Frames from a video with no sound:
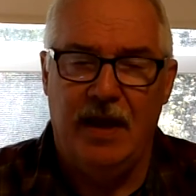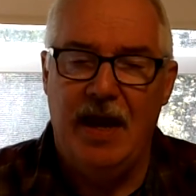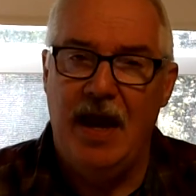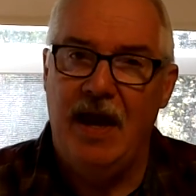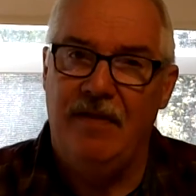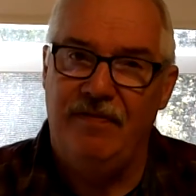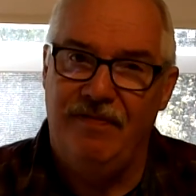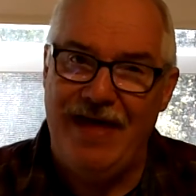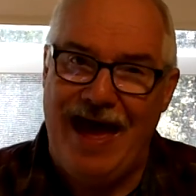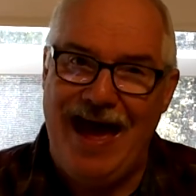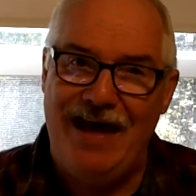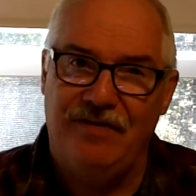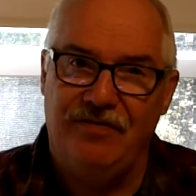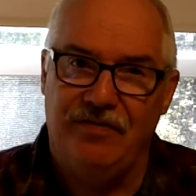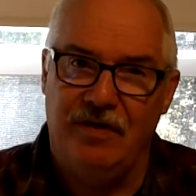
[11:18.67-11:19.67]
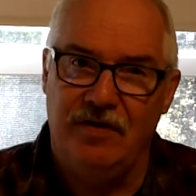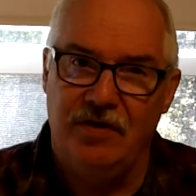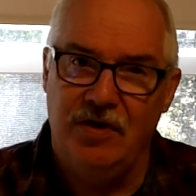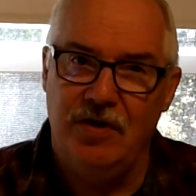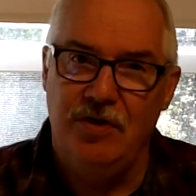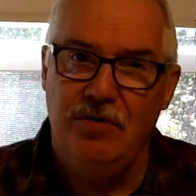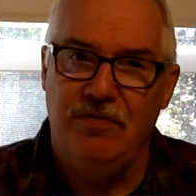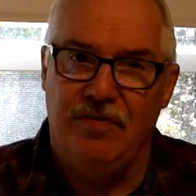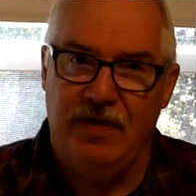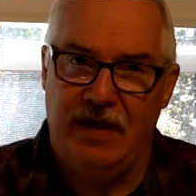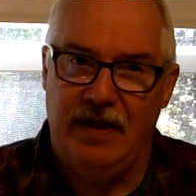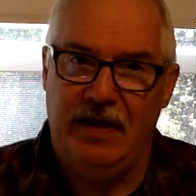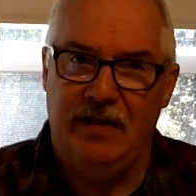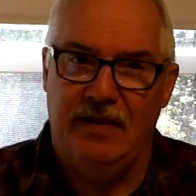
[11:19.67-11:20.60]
And that's the new thing